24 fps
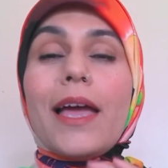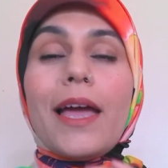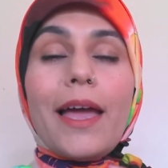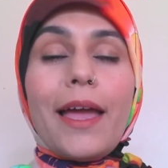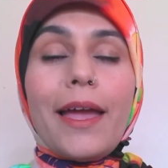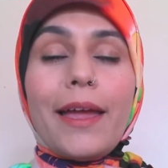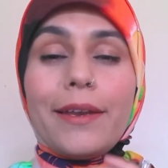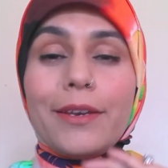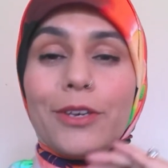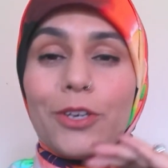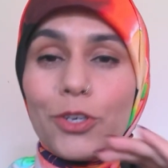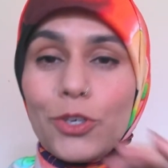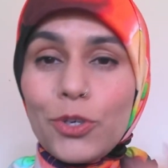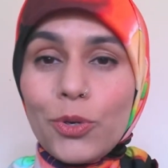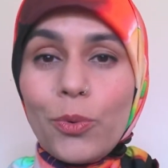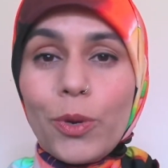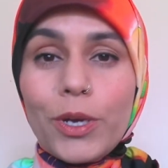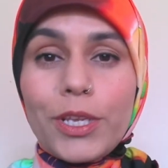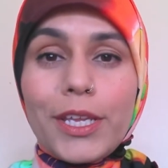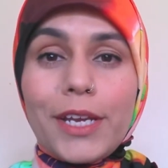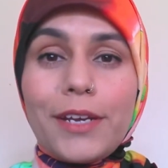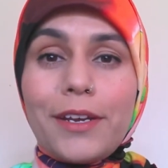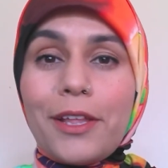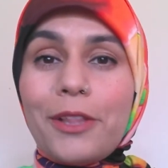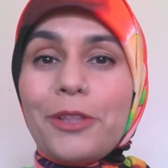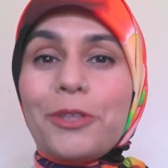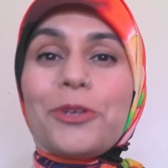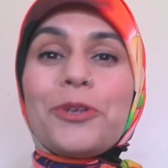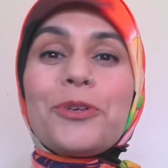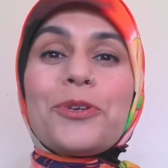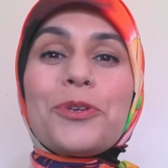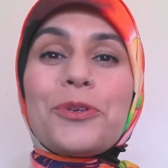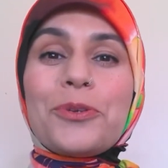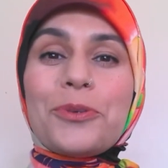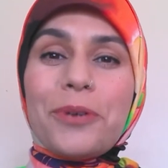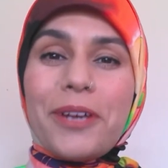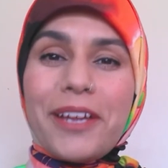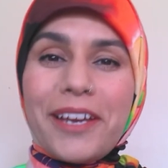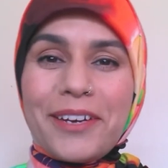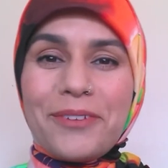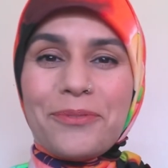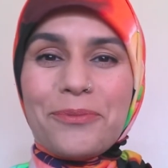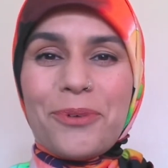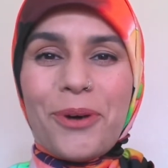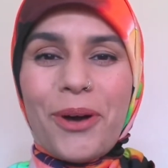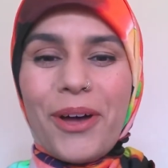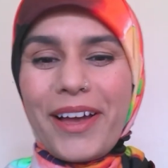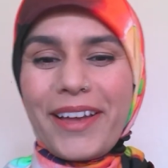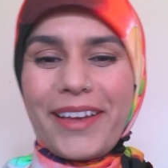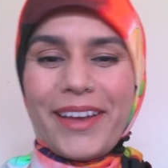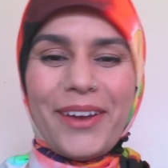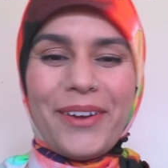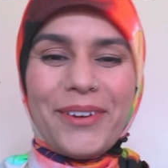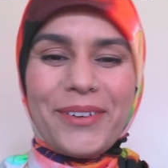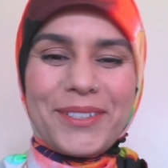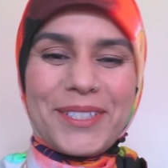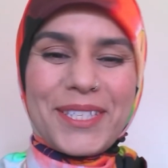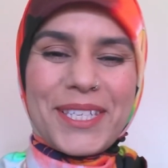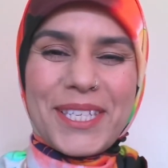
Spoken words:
and do what they're telling you to do and walk out.